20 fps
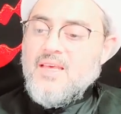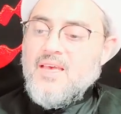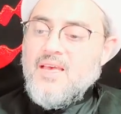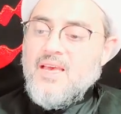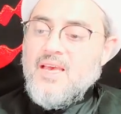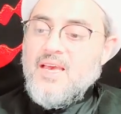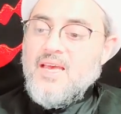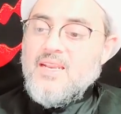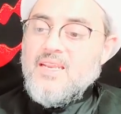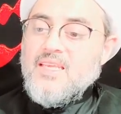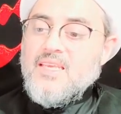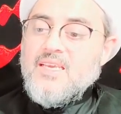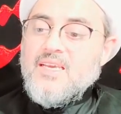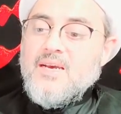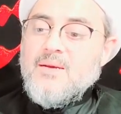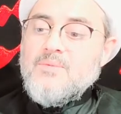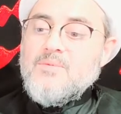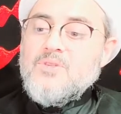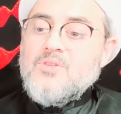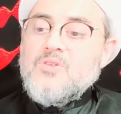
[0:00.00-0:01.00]
and he
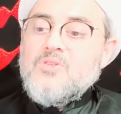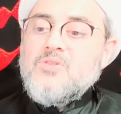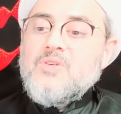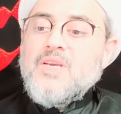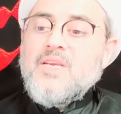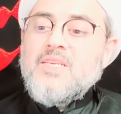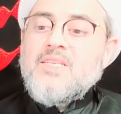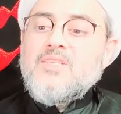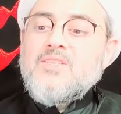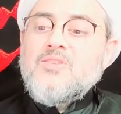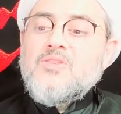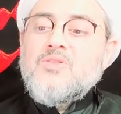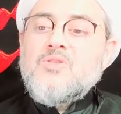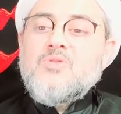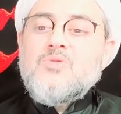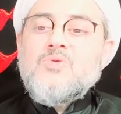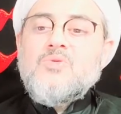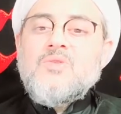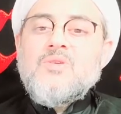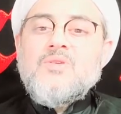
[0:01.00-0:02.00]
comes straight
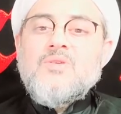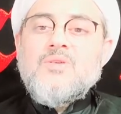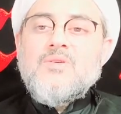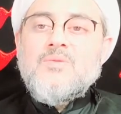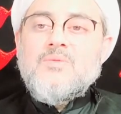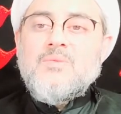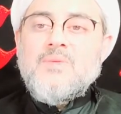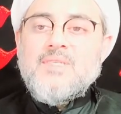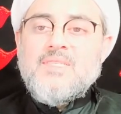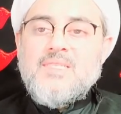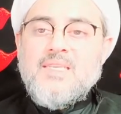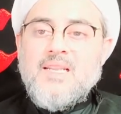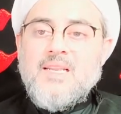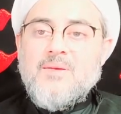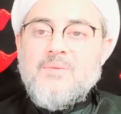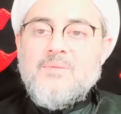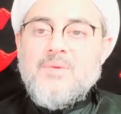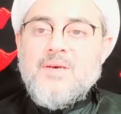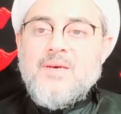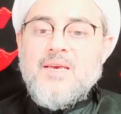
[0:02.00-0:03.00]
to Umm
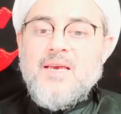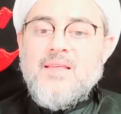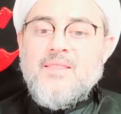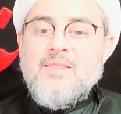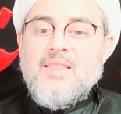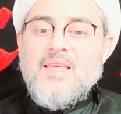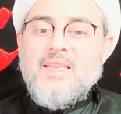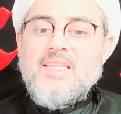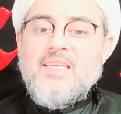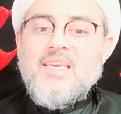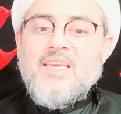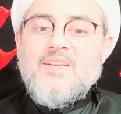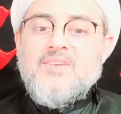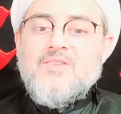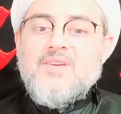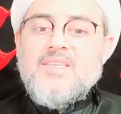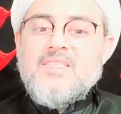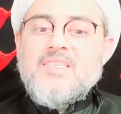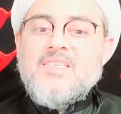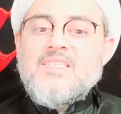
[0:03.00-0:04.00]
Salama, and then he
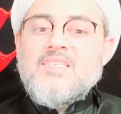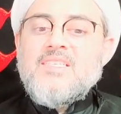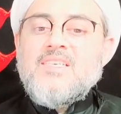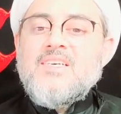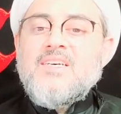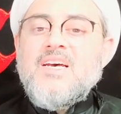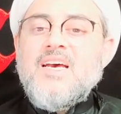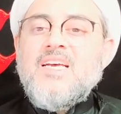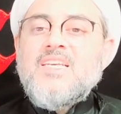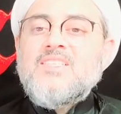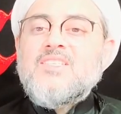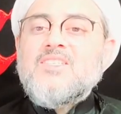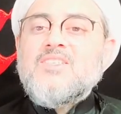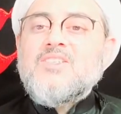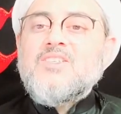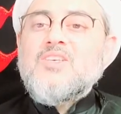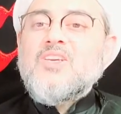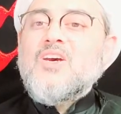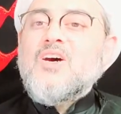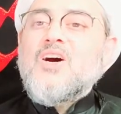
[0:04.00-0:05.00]
addresses her as
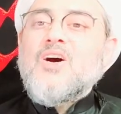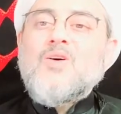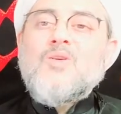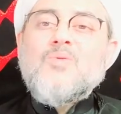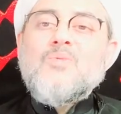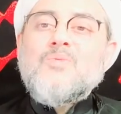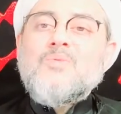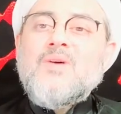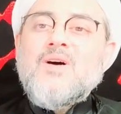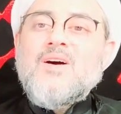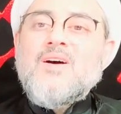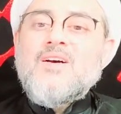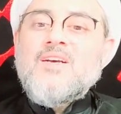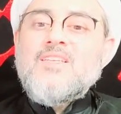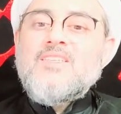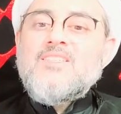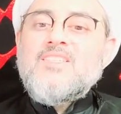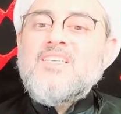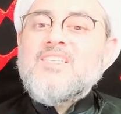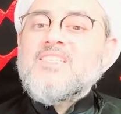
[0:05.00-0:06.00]
Ya Ummah,
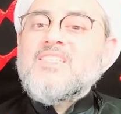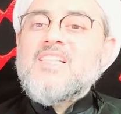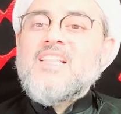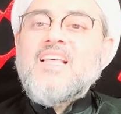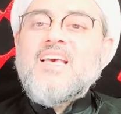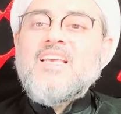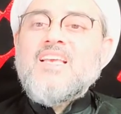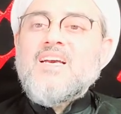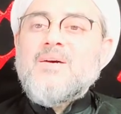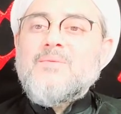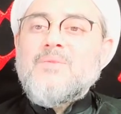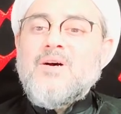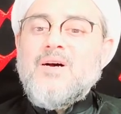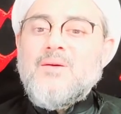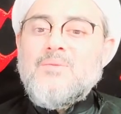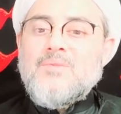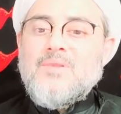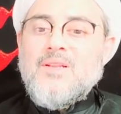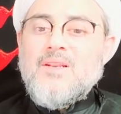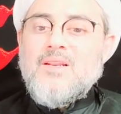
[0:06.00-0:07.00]
just like Abu
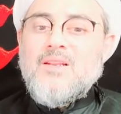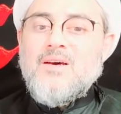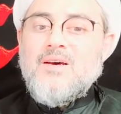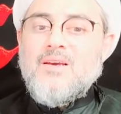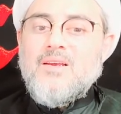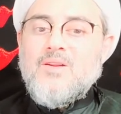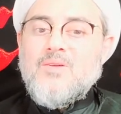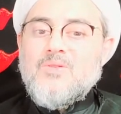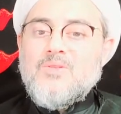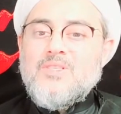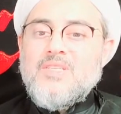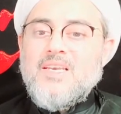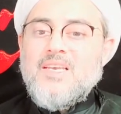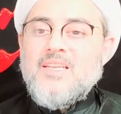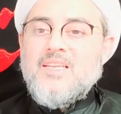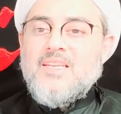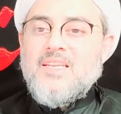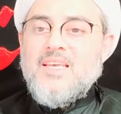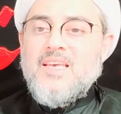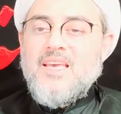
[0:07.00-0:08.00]
Abdullah
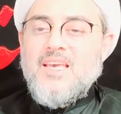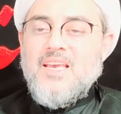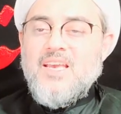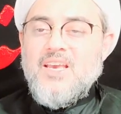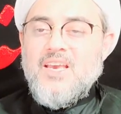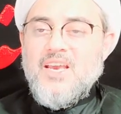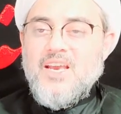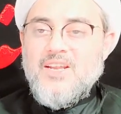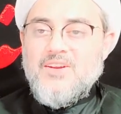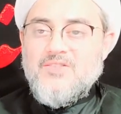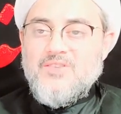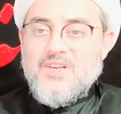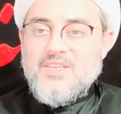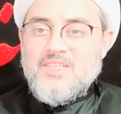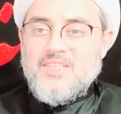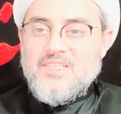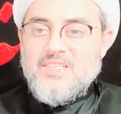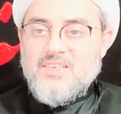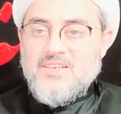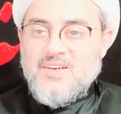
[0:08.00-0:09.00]
al-Hussein
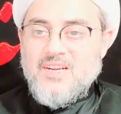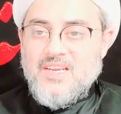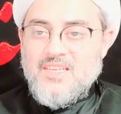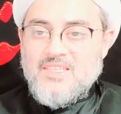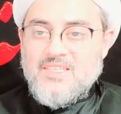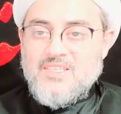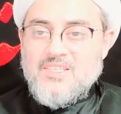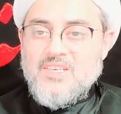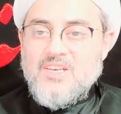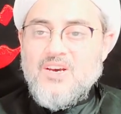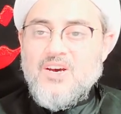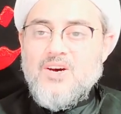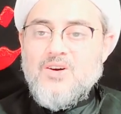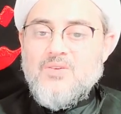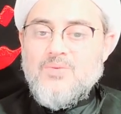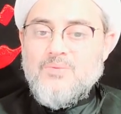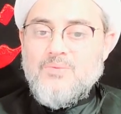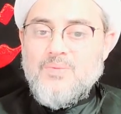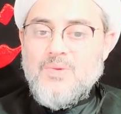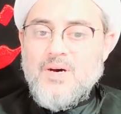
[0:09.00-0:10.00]
addressed her as Ya
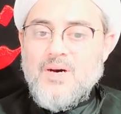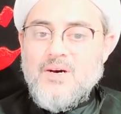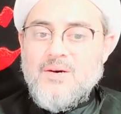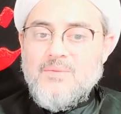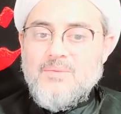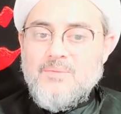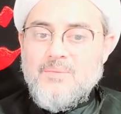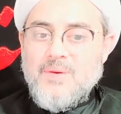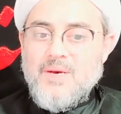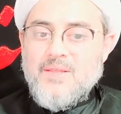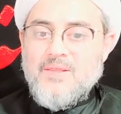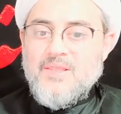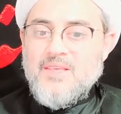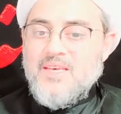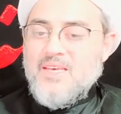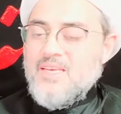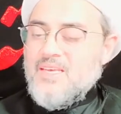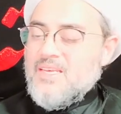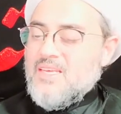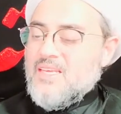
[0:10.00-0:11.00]
Ummah,
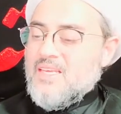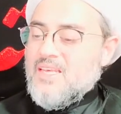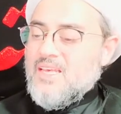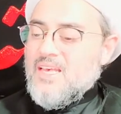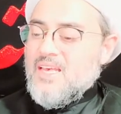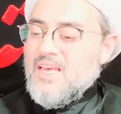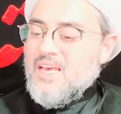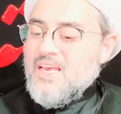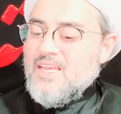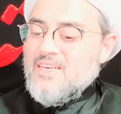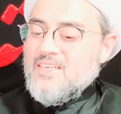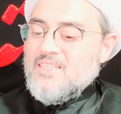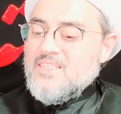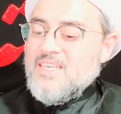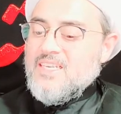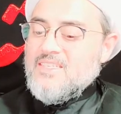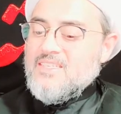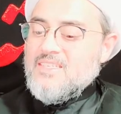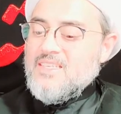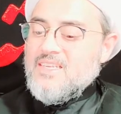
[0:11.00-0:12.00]
mother, and
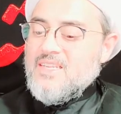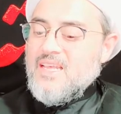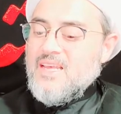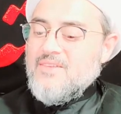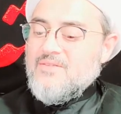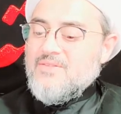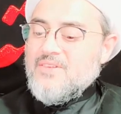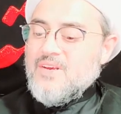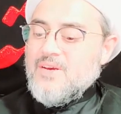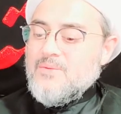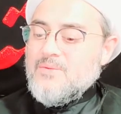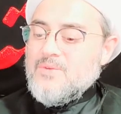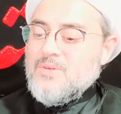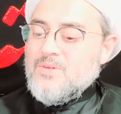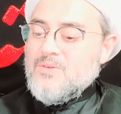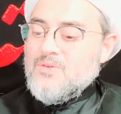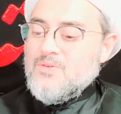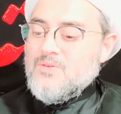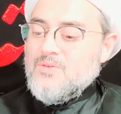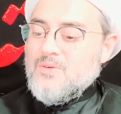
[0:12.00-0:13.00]
says that I've come
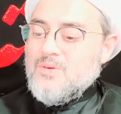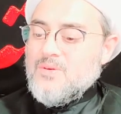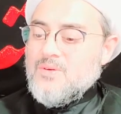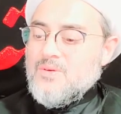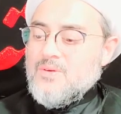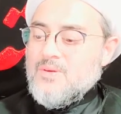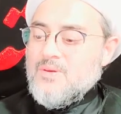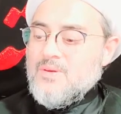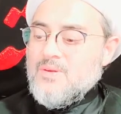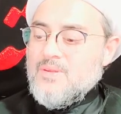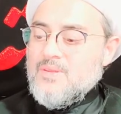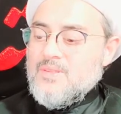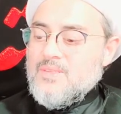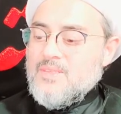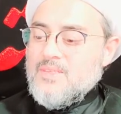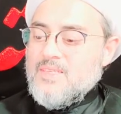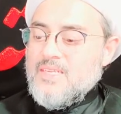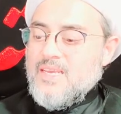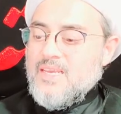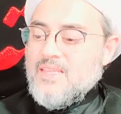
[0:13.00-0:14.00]
to
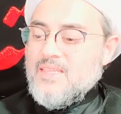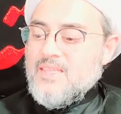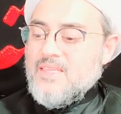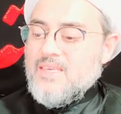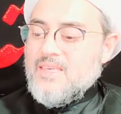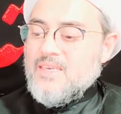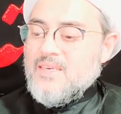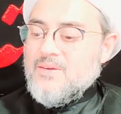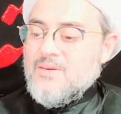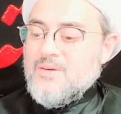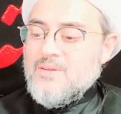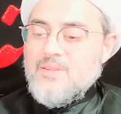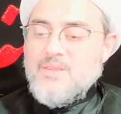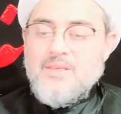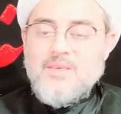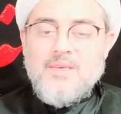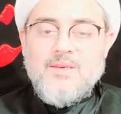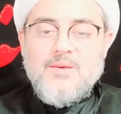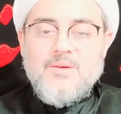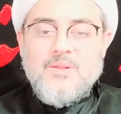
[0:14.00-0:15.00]
take
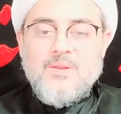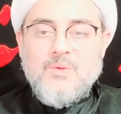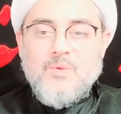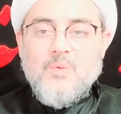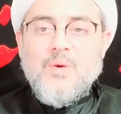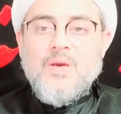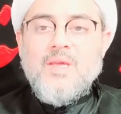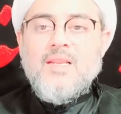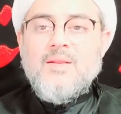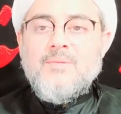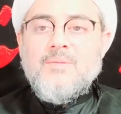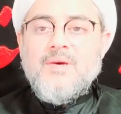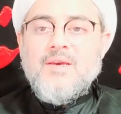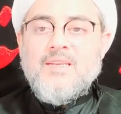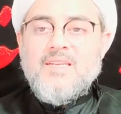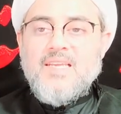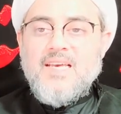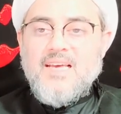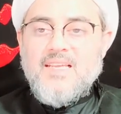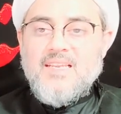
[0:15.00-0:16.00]
the will my
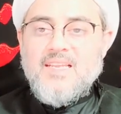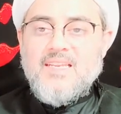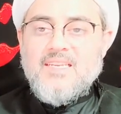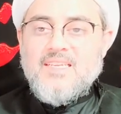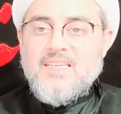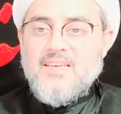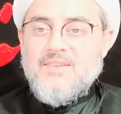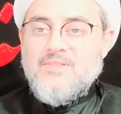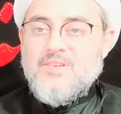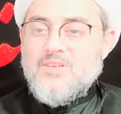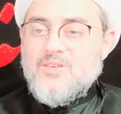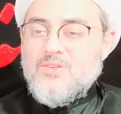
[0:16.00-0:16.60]
dad had given to